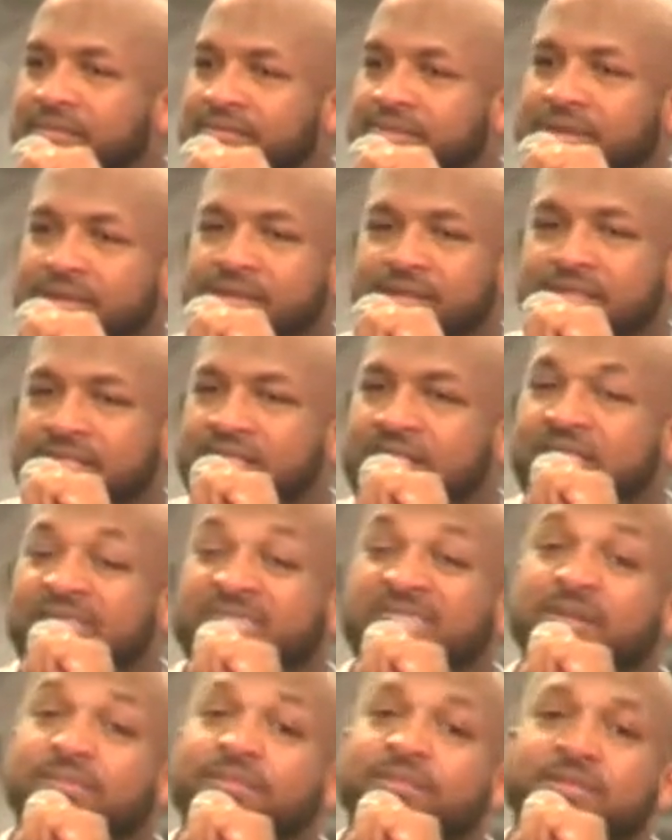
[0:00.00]
but this is
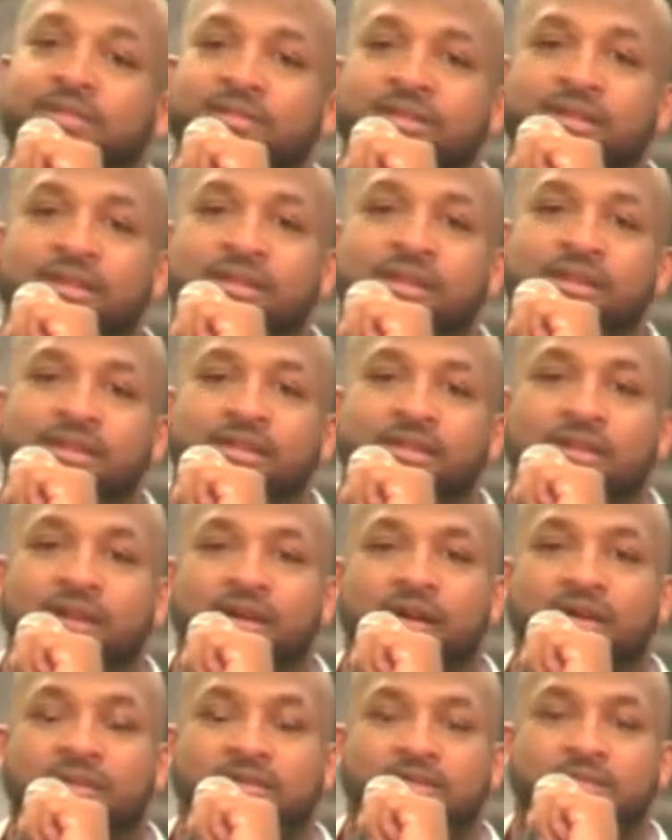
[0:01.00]
summer.
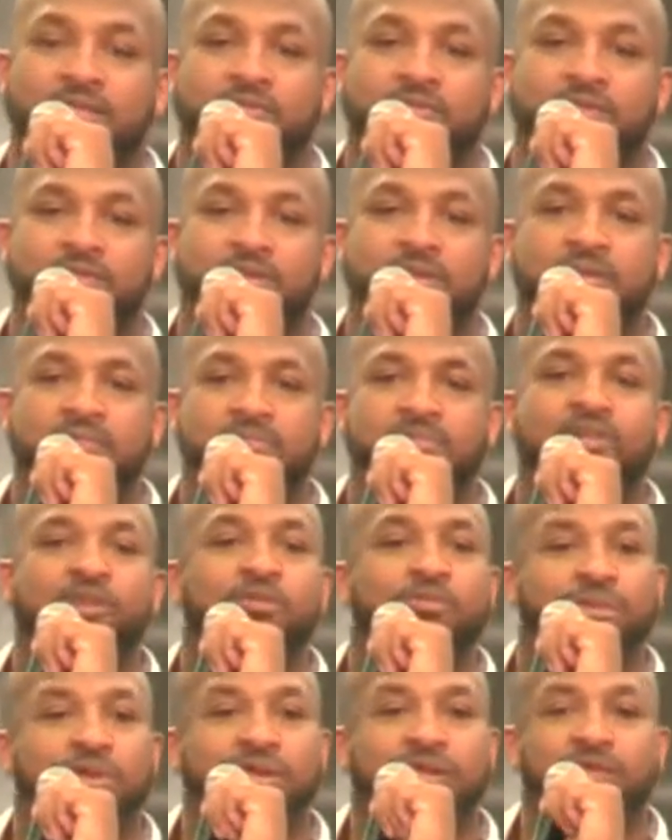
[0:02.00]
Y'all just be
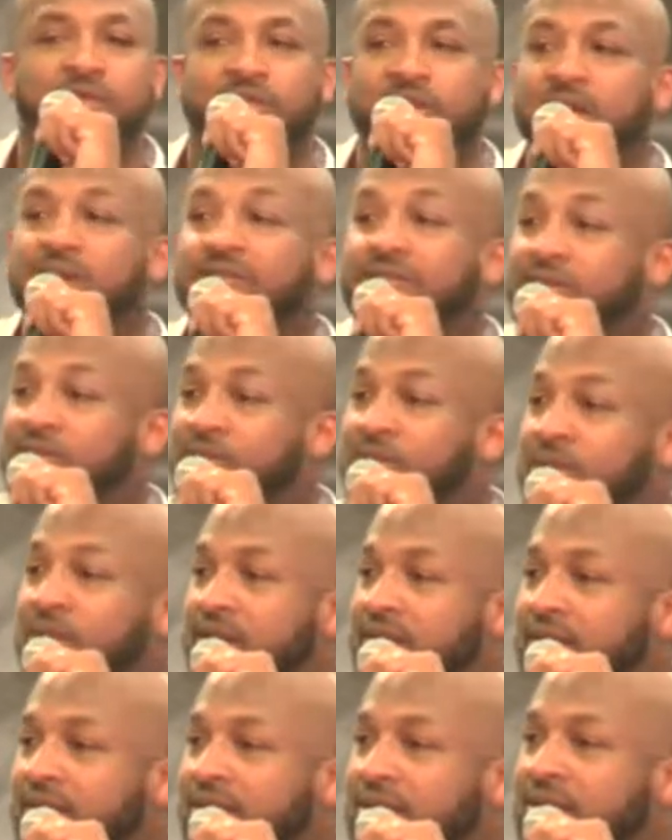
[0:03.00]
appropriate whenever you wear